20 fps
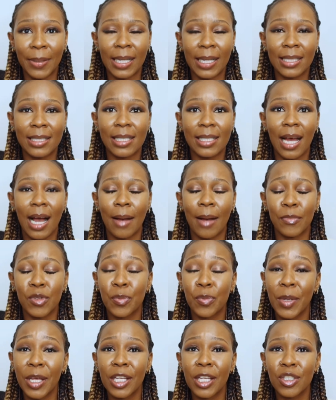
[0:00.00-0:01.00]
but
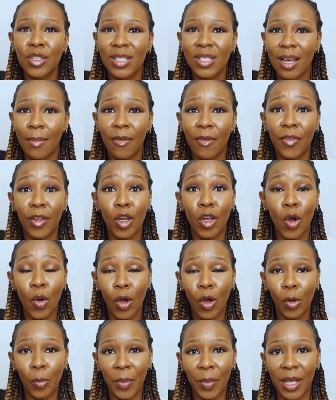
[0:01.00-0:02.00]
speaking to some of the
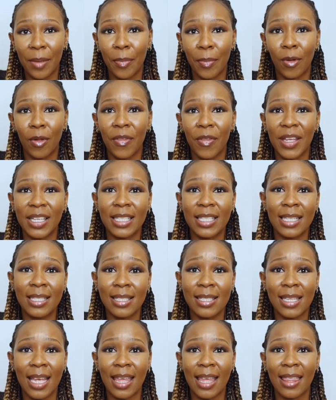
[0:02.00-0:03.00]
local people, they
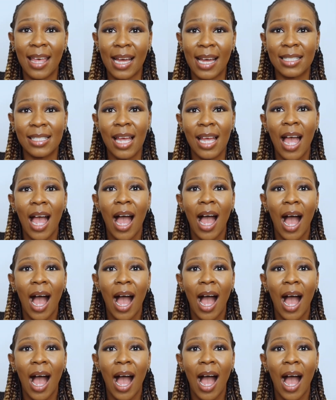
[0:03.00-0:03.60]
did say that